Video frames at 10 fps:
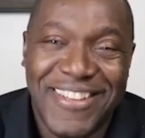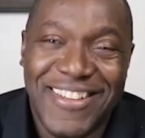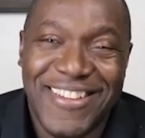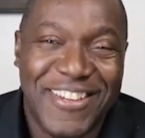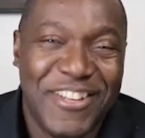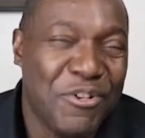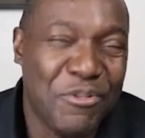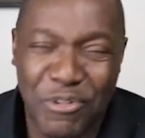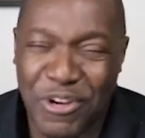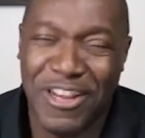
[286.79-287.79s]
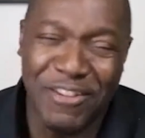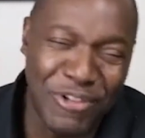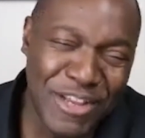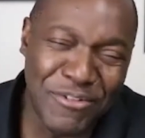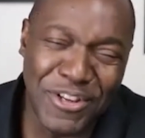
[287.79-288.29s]
You know, we're we
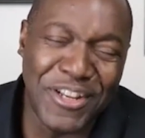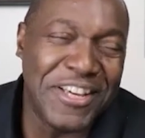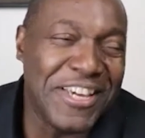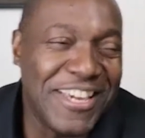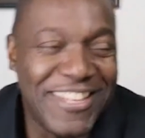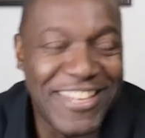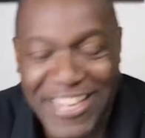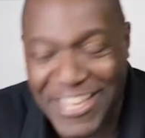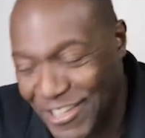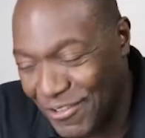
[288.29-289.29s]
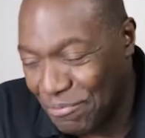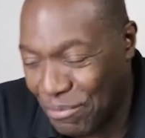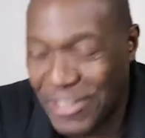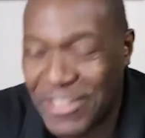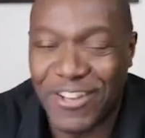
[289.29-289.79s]
live in the, the age of
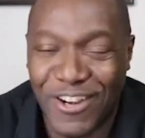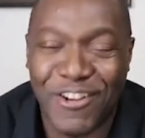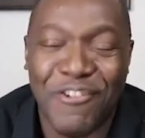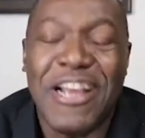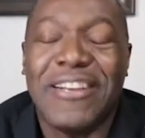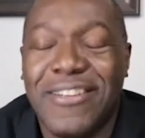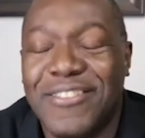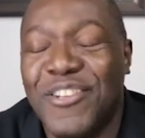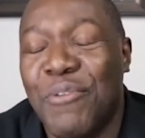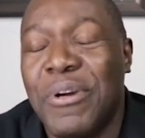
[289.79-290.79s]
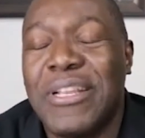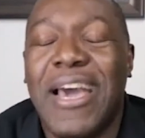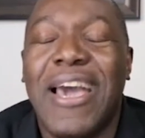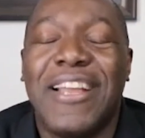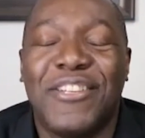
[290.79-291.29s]
political correctness now, but I
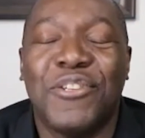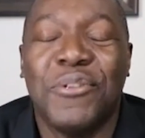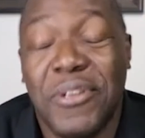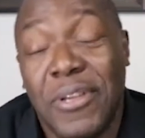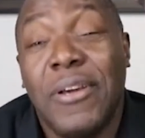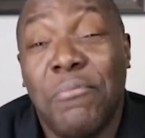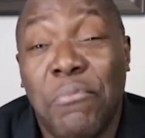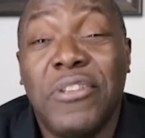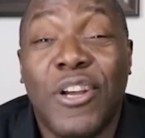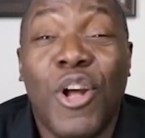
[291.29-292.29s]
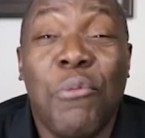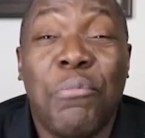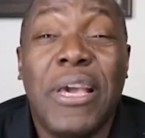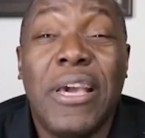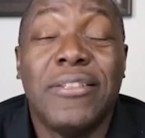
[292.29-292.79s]
had to bust a couple
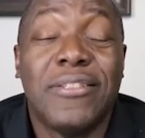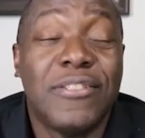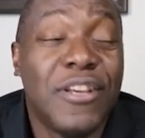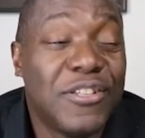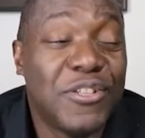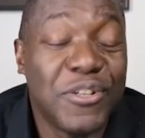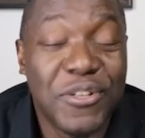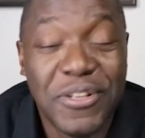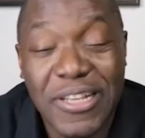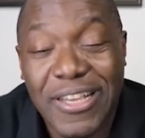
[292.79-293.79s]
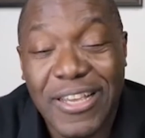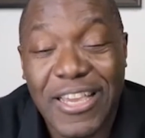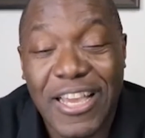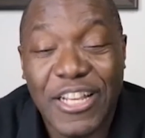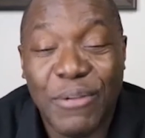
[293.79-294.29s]
heads just to
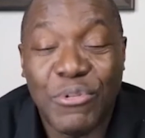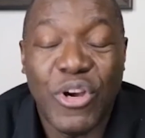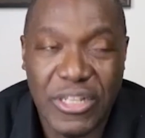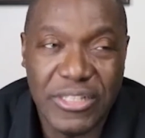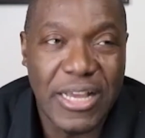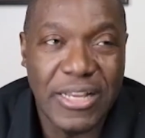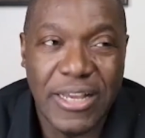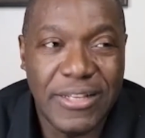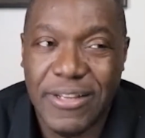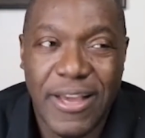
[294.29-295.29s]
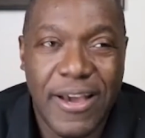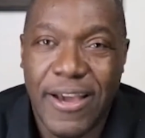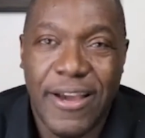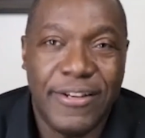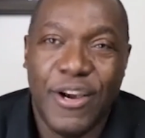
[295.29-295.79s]
get them to understand that
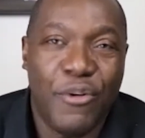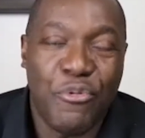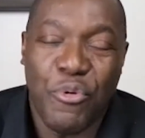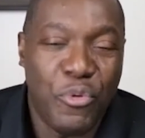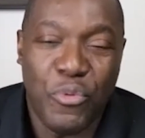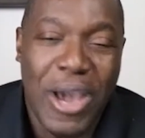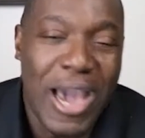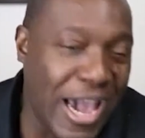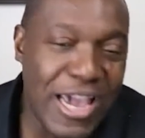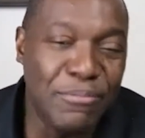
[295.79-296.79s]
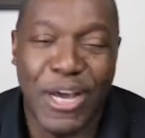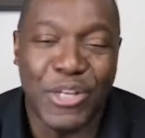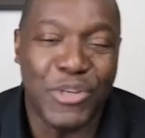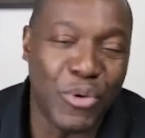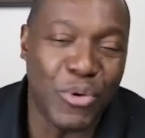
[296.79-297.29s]
uh, no, I am not
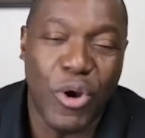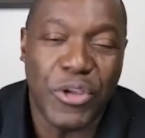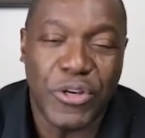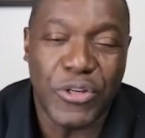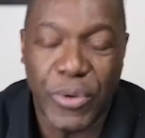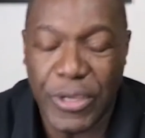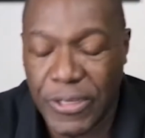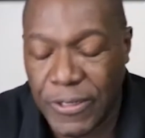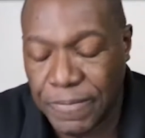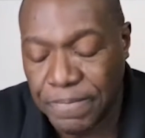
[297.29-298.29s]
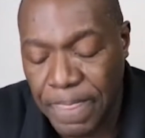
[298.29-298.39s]
doing what you're doing, you know.